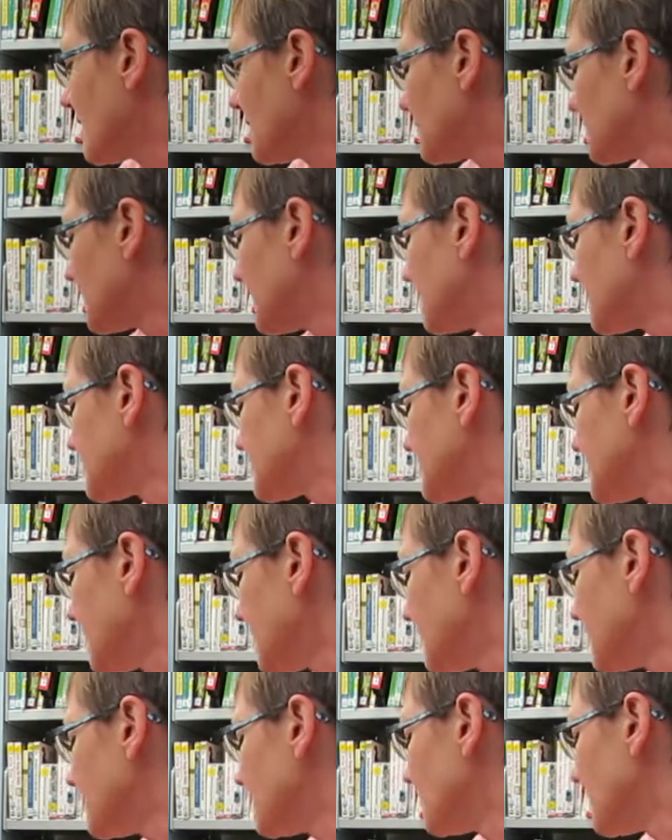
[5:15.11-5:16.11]
But a
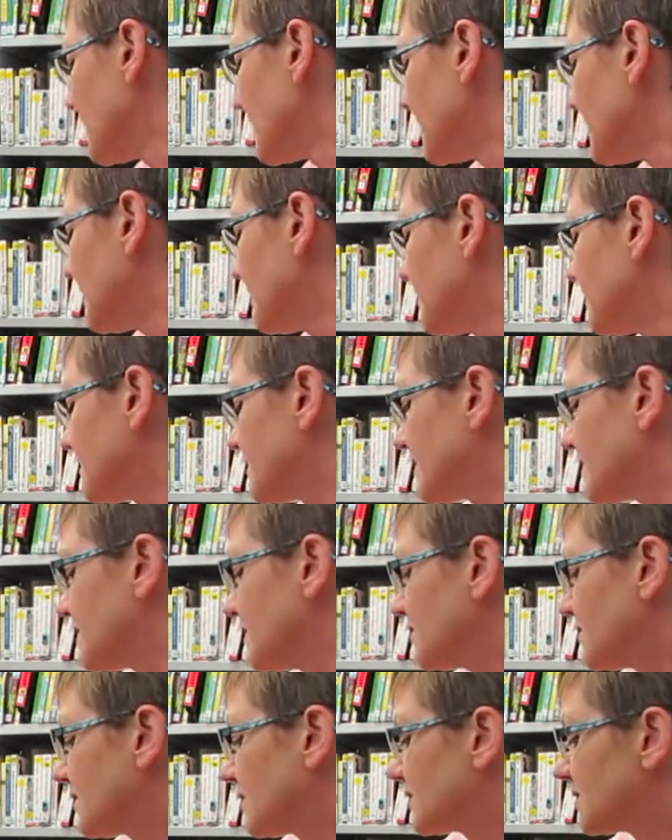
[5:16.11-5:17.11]
second way that
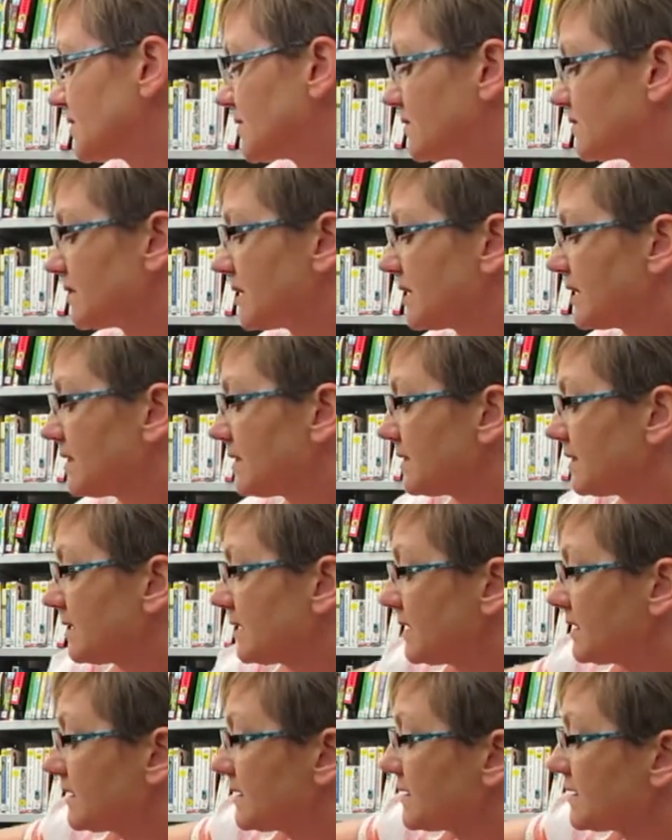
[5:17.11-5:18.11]
you can do it
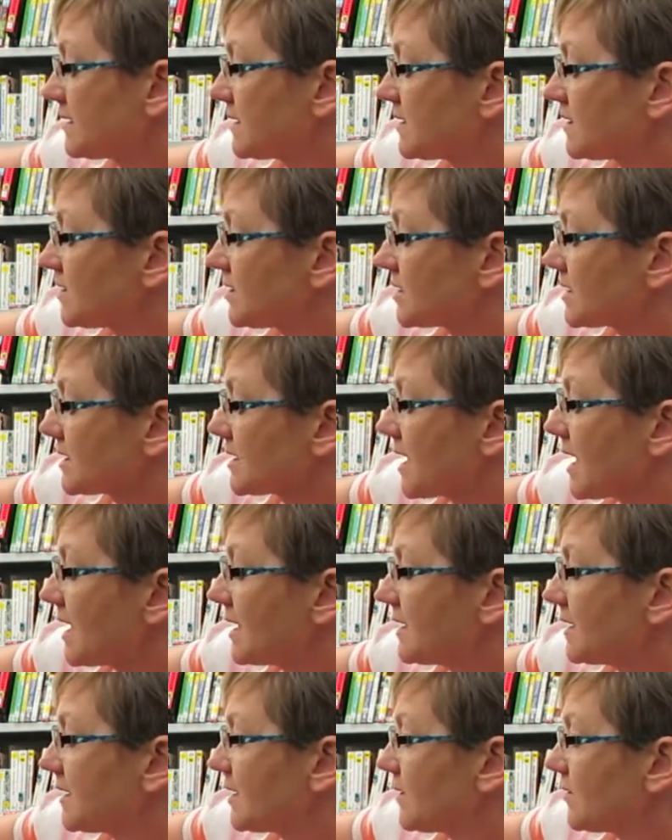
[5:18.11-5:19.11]
is to just cut
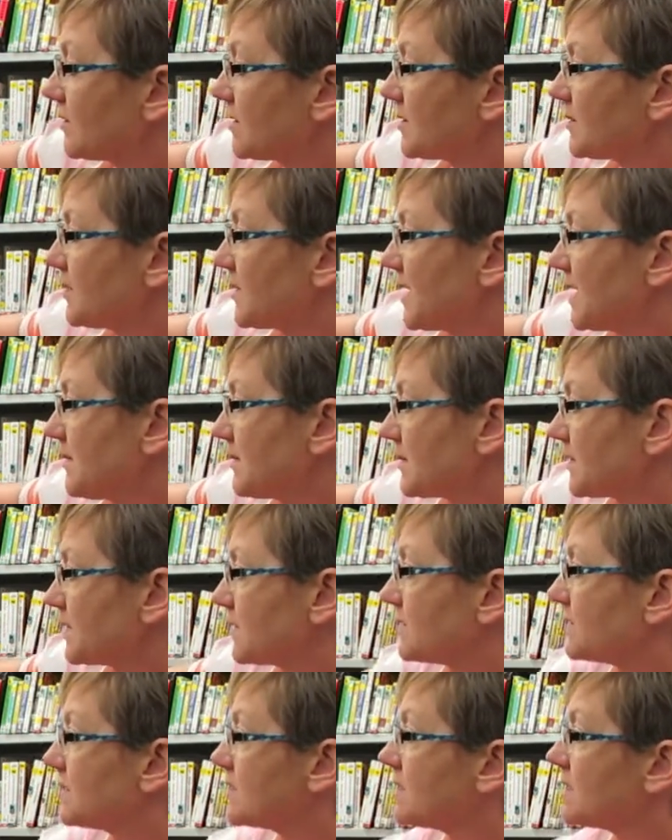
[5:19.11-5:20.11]
it out on
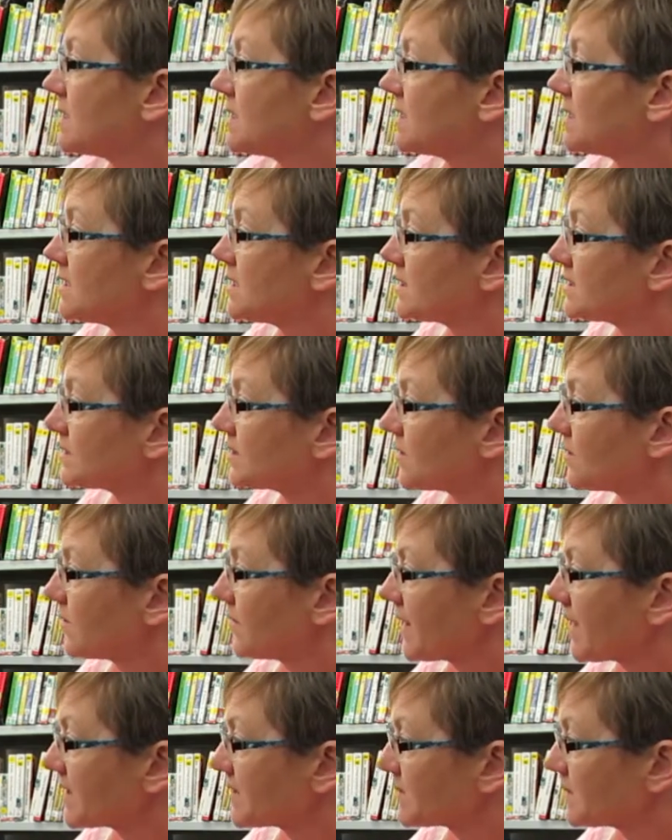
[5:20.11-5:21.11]
paper. So
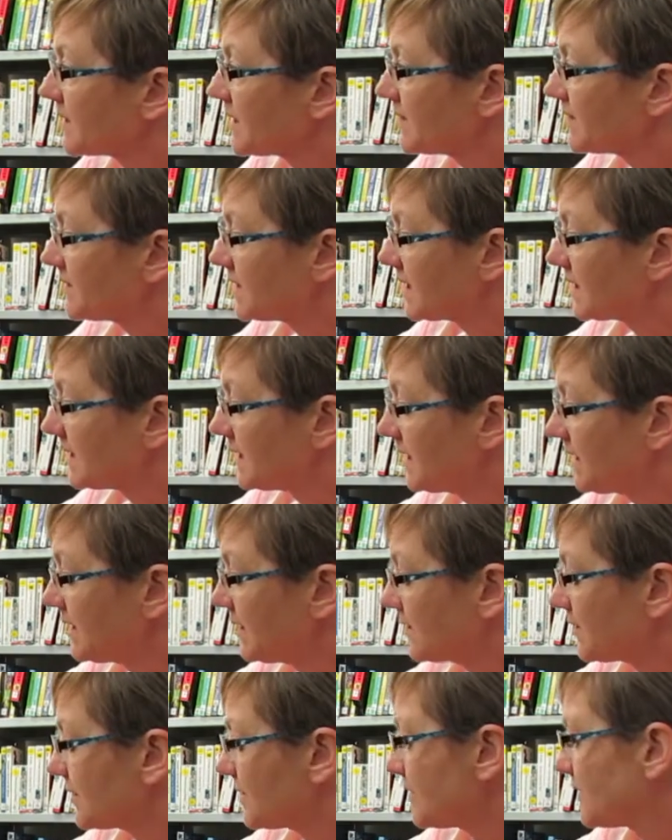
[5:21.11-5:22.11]
that's what I've done
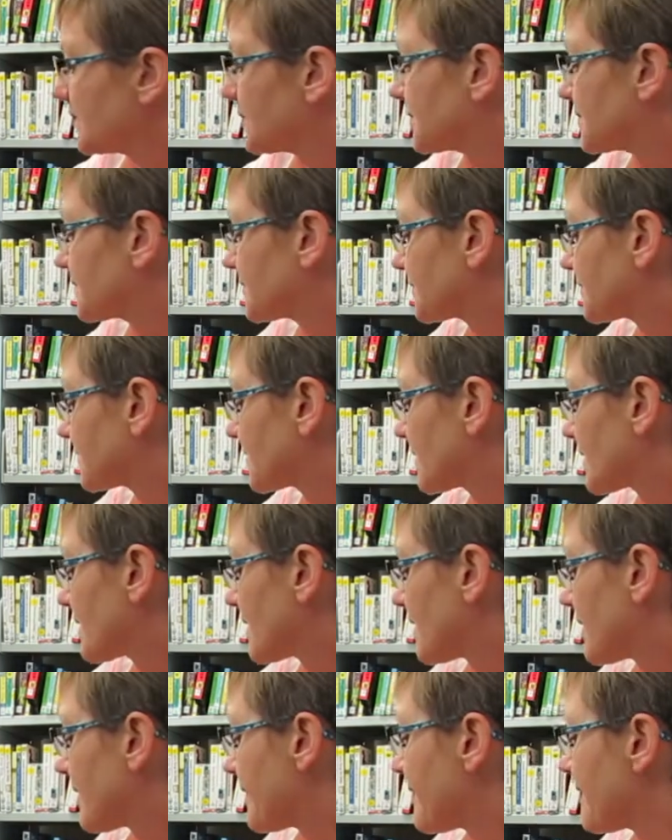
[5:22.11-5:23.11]
here.
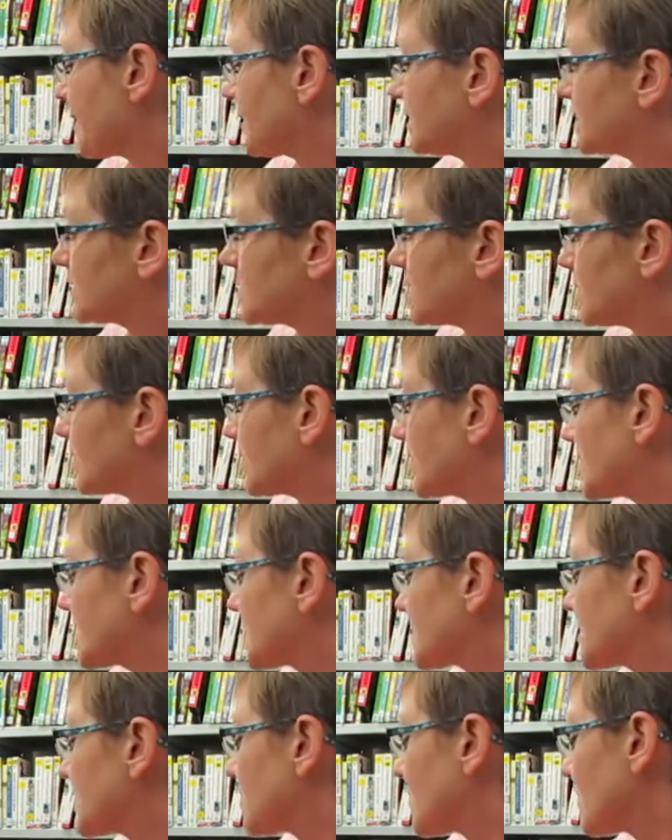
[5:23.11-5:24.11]
So you're going to
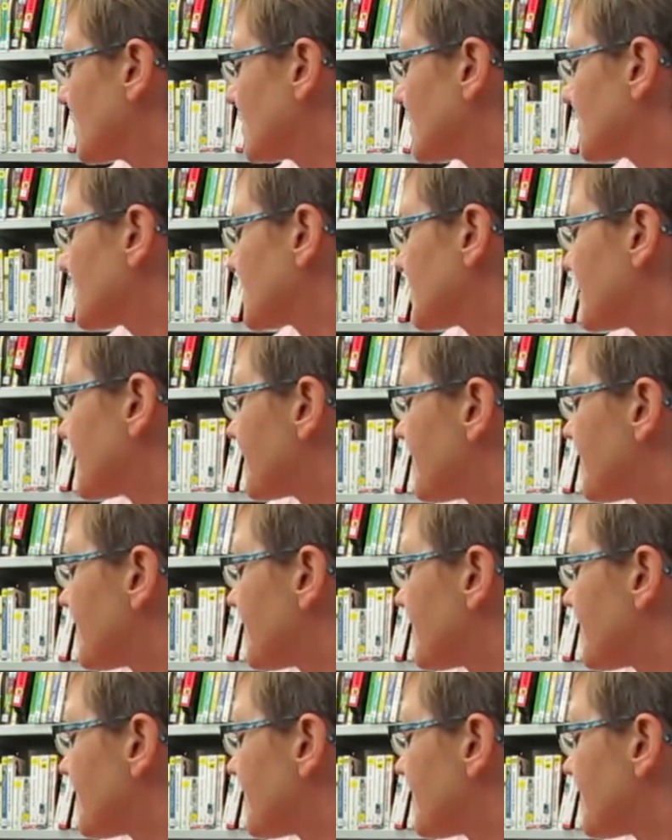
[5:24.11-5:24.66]
start